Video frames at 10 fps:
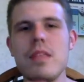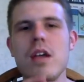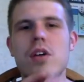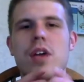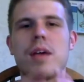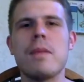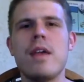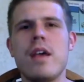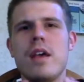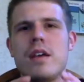Okay,
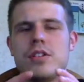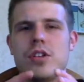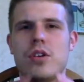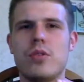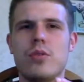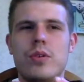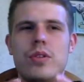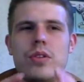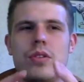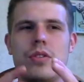so
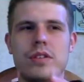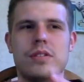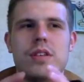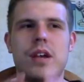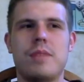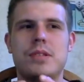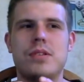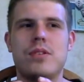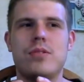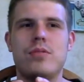this
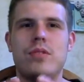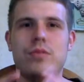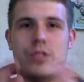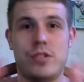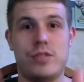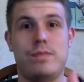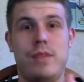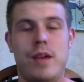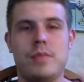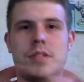episode, which is
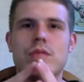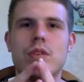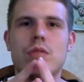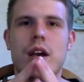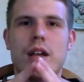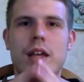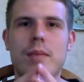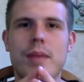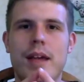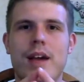episode you not
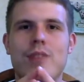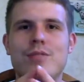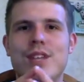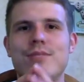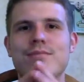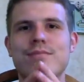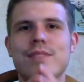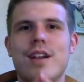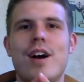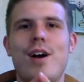keeping count,
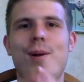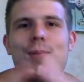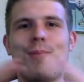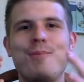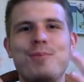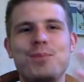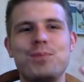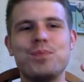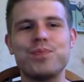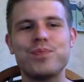um,
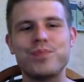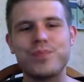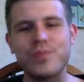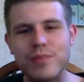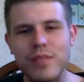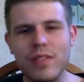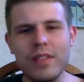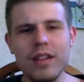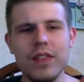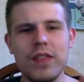
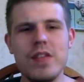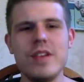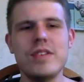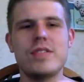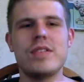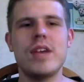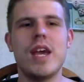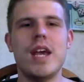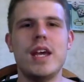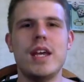this
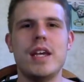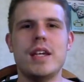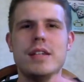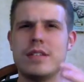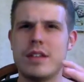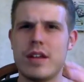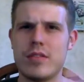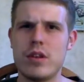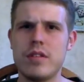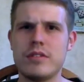is
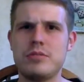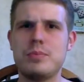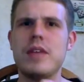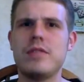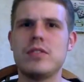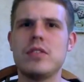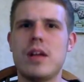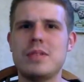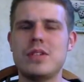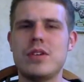another one of those pivotal
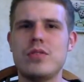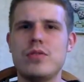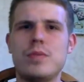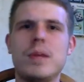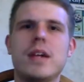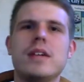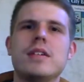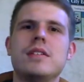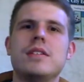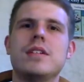episodes
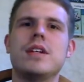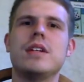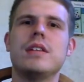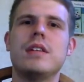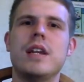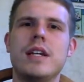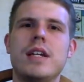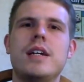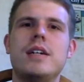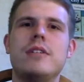because, like